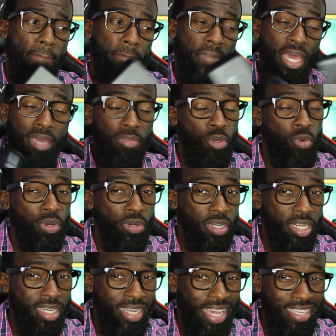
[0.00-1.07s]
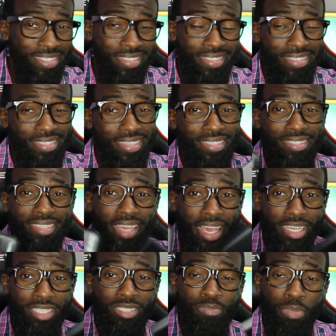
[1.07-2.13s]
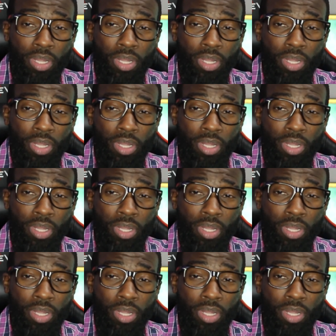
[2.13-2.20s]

Maybe we'll get an H D sixty X